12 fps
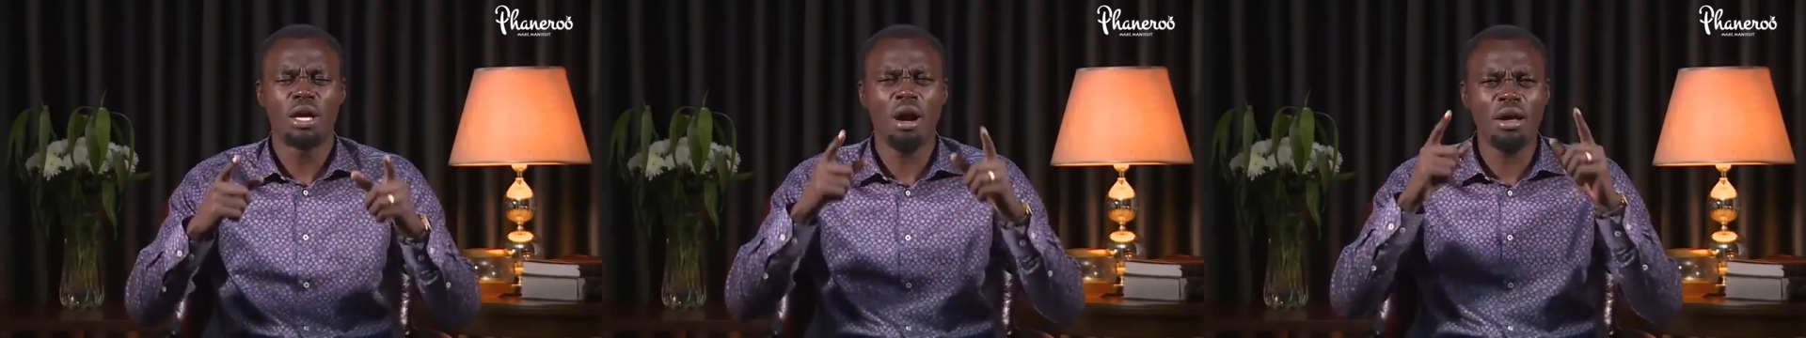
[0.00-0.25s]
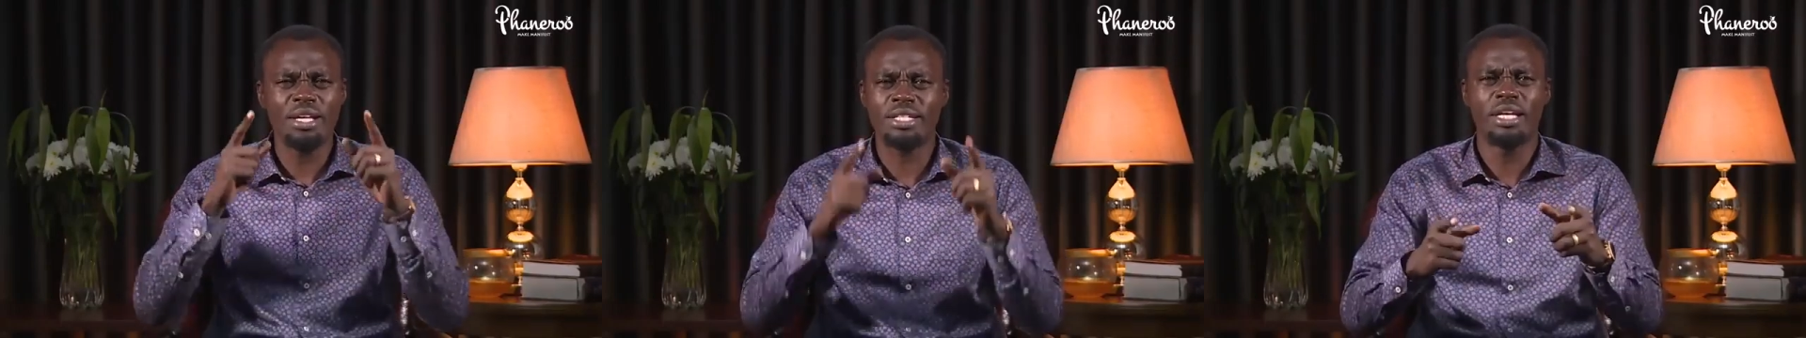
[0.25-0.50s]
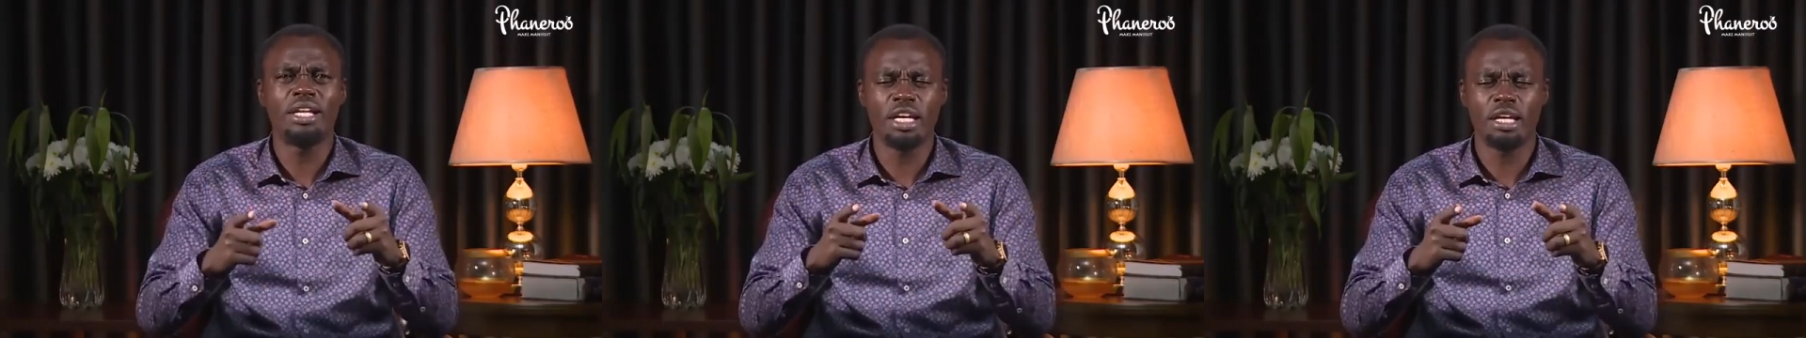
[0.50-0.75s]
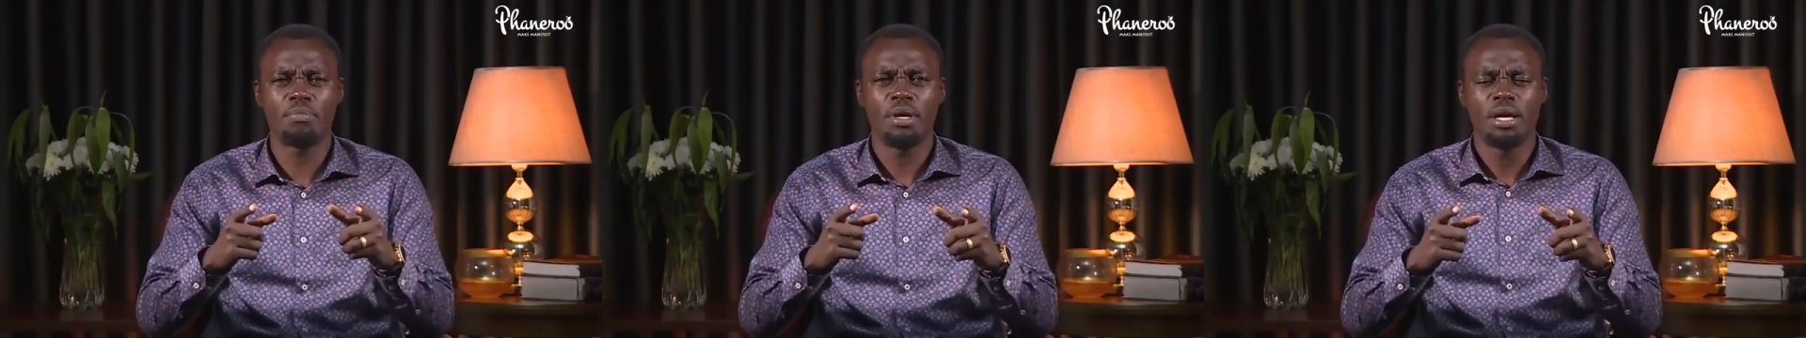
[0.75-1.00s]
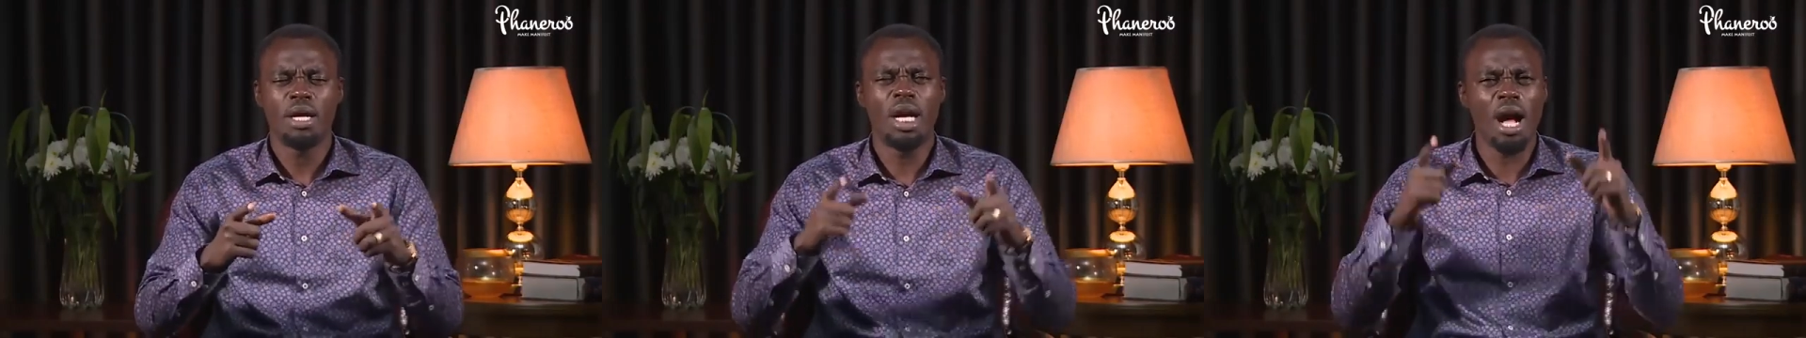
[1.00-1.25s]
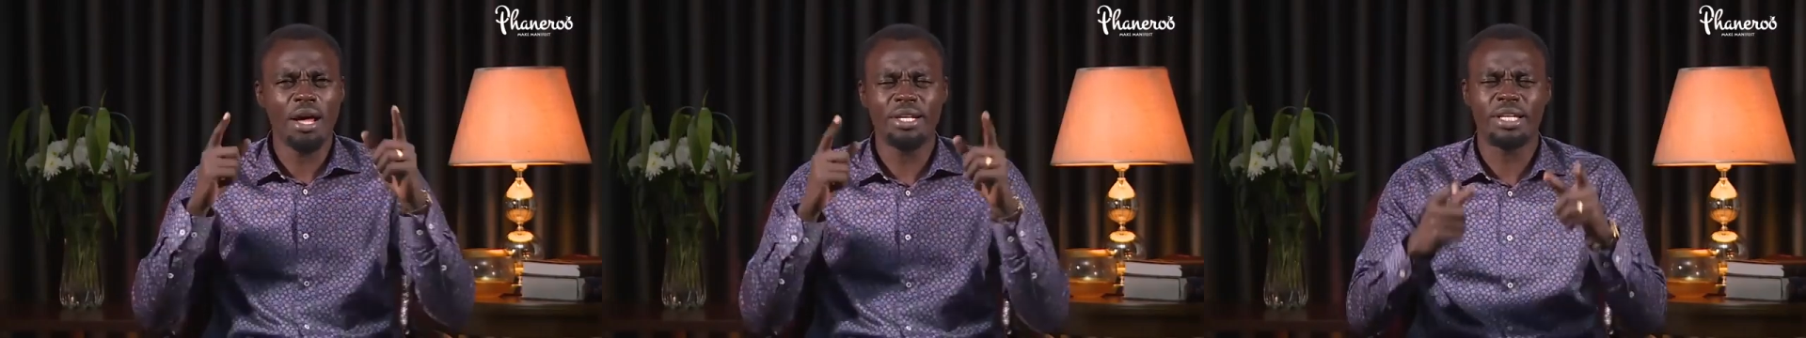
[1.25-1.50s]
God is healing him.
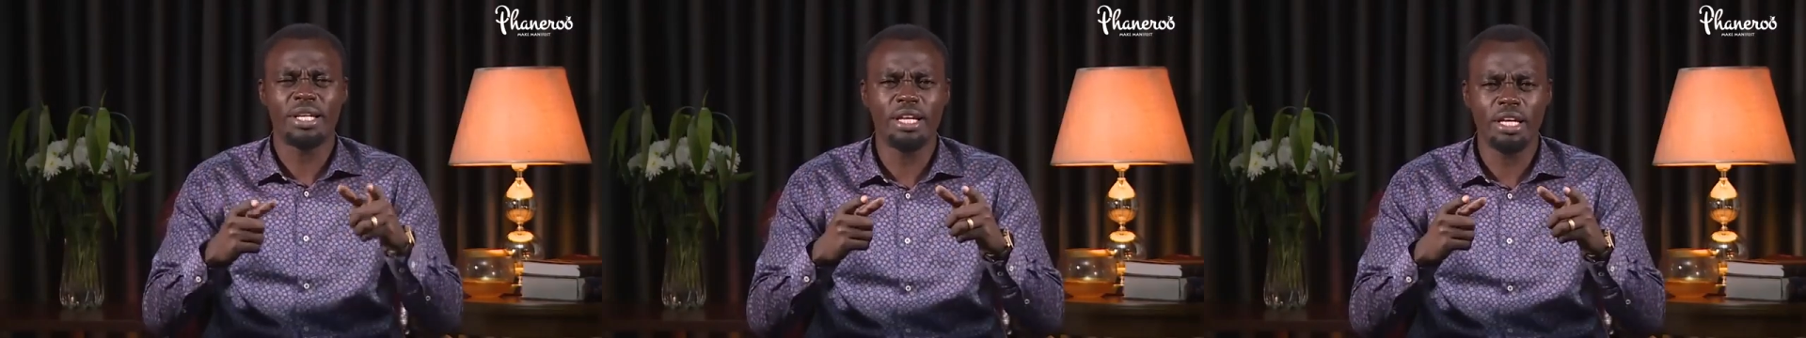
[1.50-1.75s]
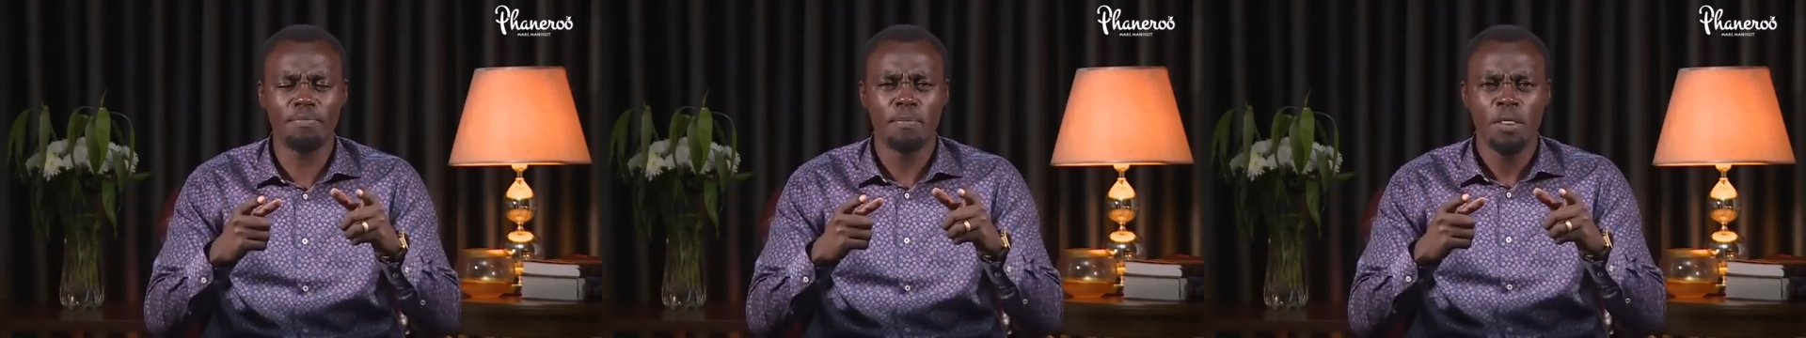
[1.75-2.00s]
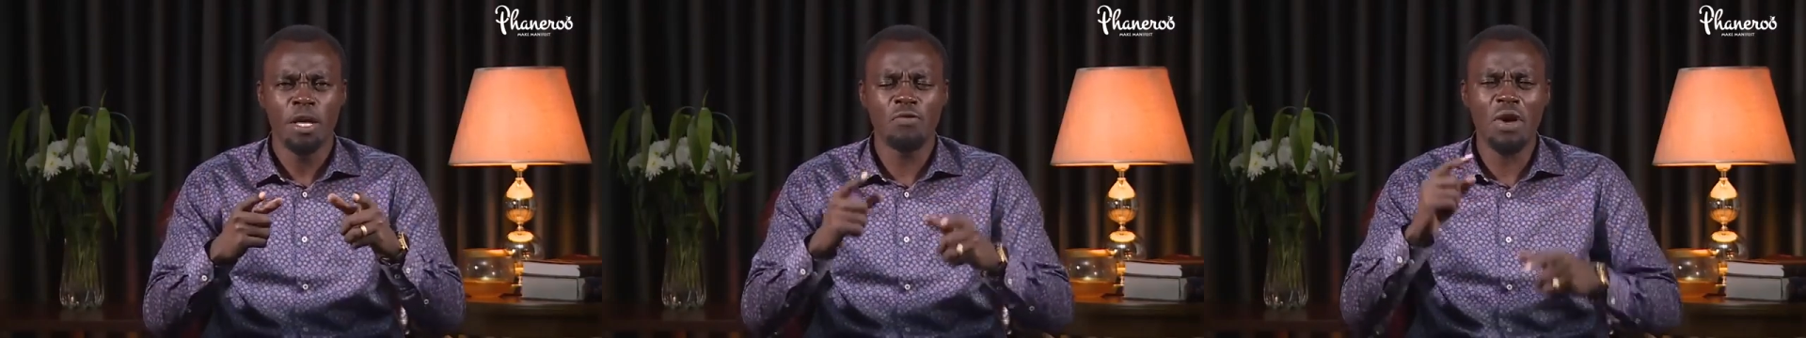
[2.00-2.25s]
God is healing him.